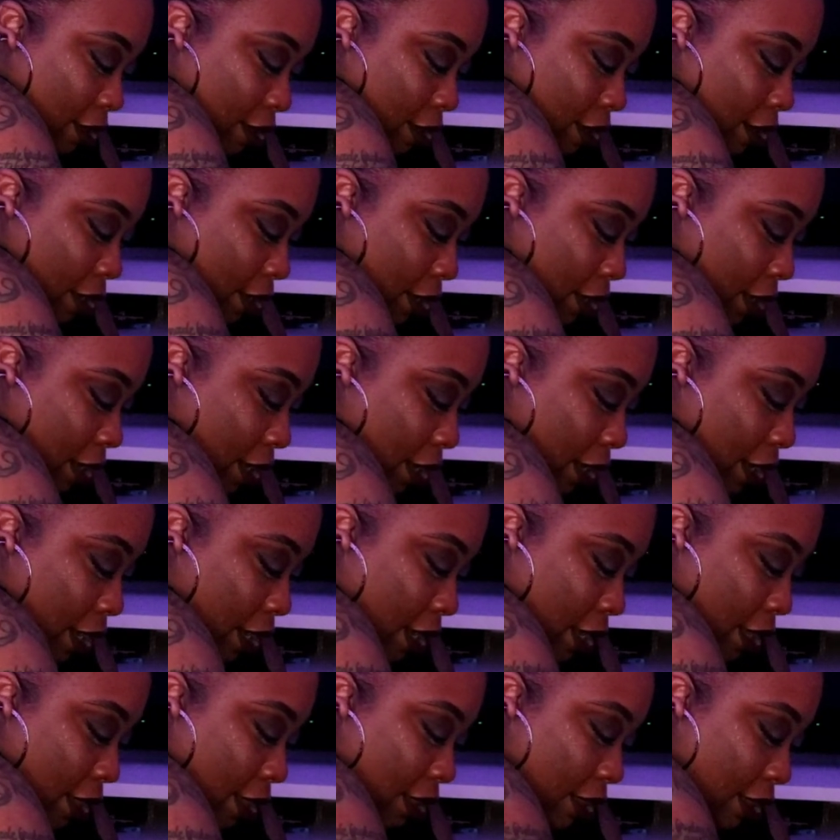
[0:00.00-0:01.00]

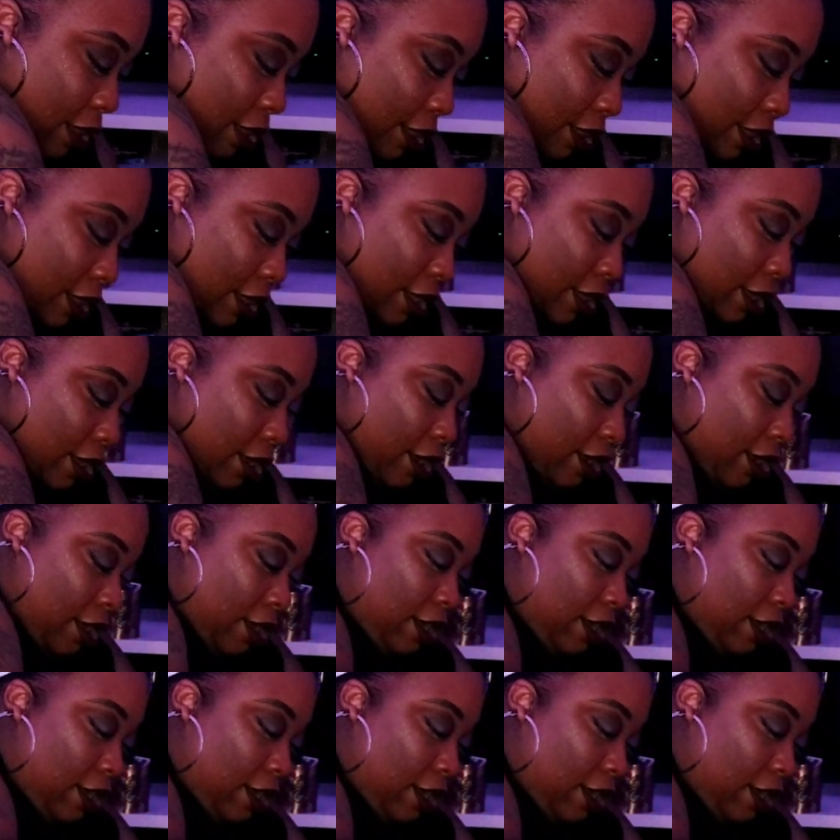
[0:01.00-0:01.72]
Nothing is said.